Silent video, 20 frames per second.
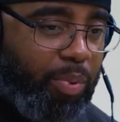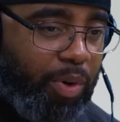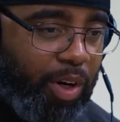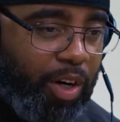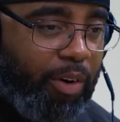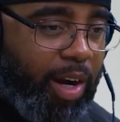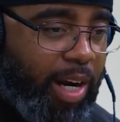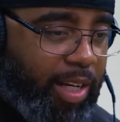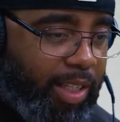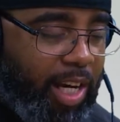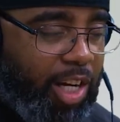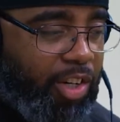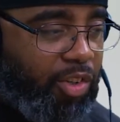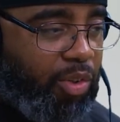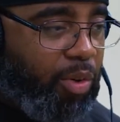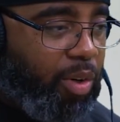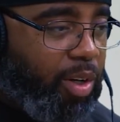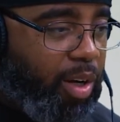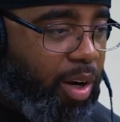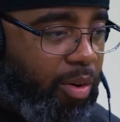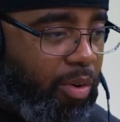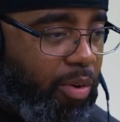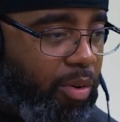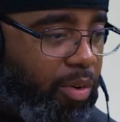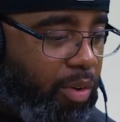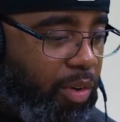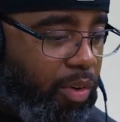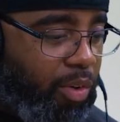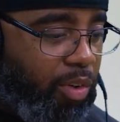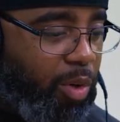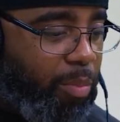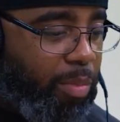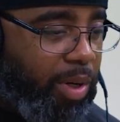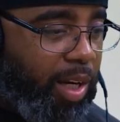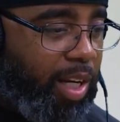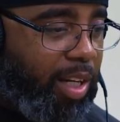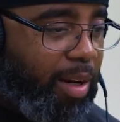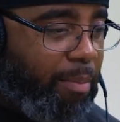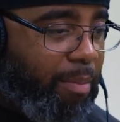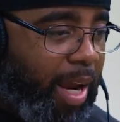progress, as you go, you
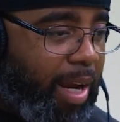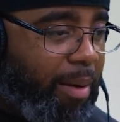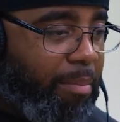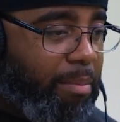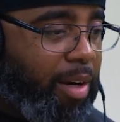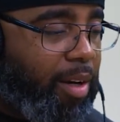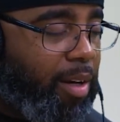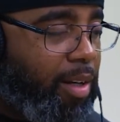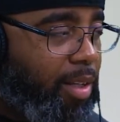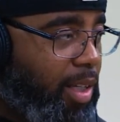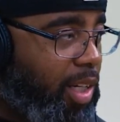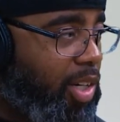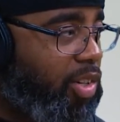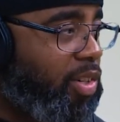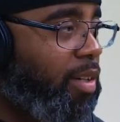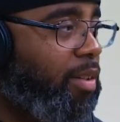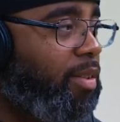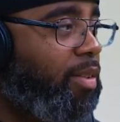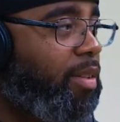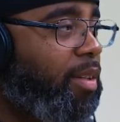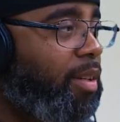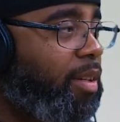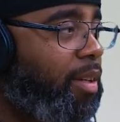begin to make better decisions.